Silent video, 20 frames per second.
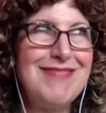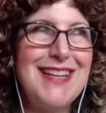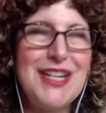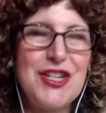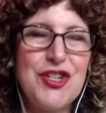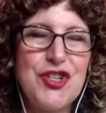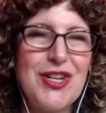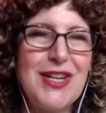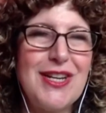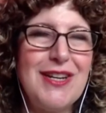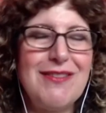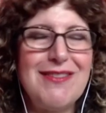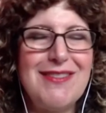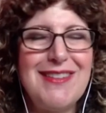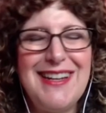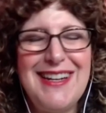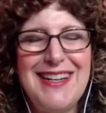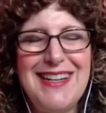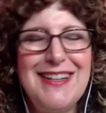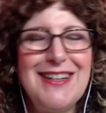they
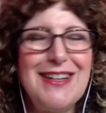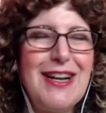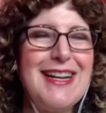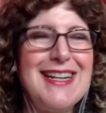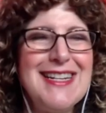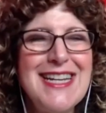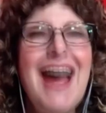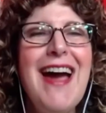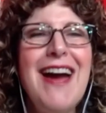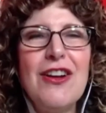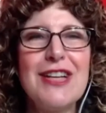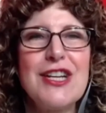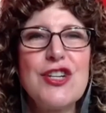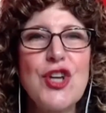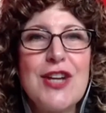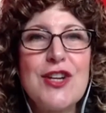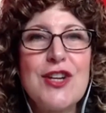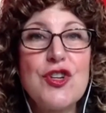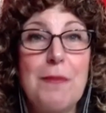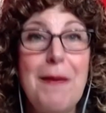didn't entirely
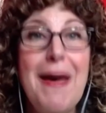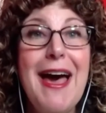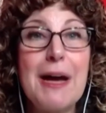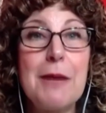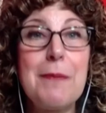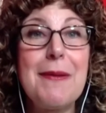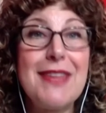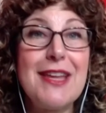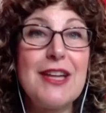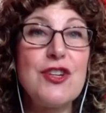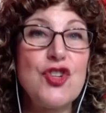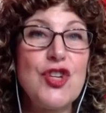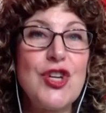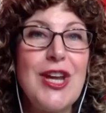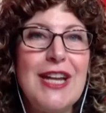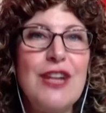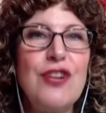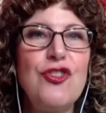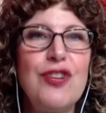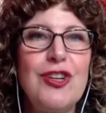change it back, but they
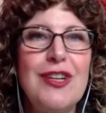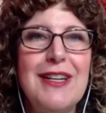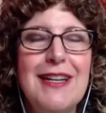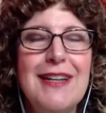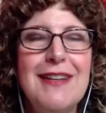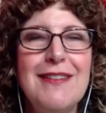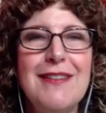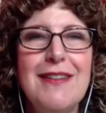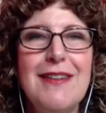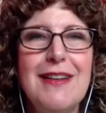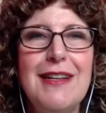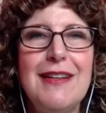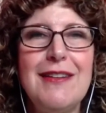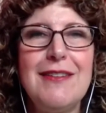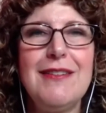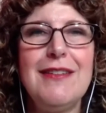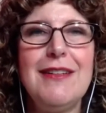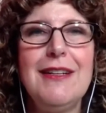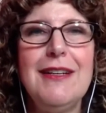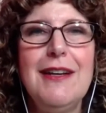changed it
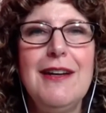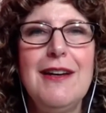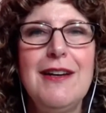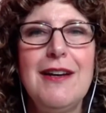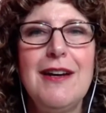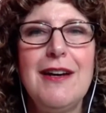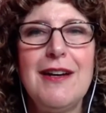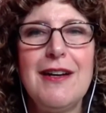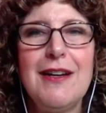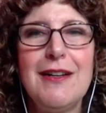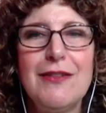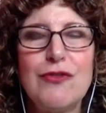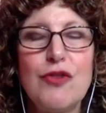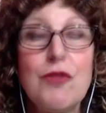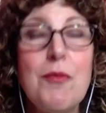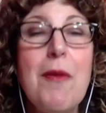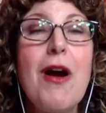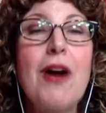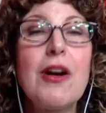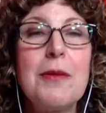in a
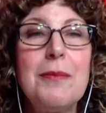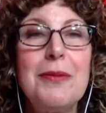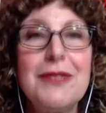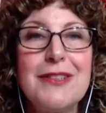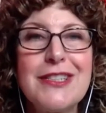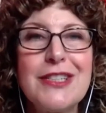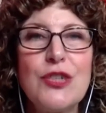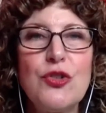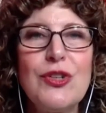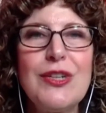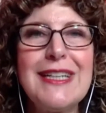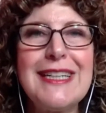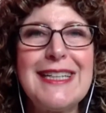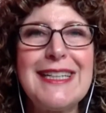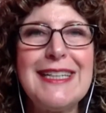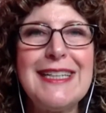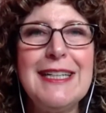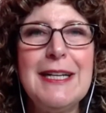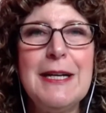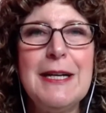remarkable
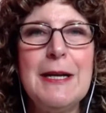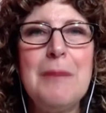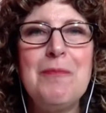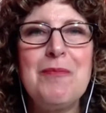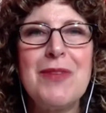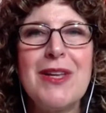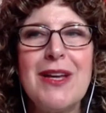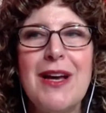degree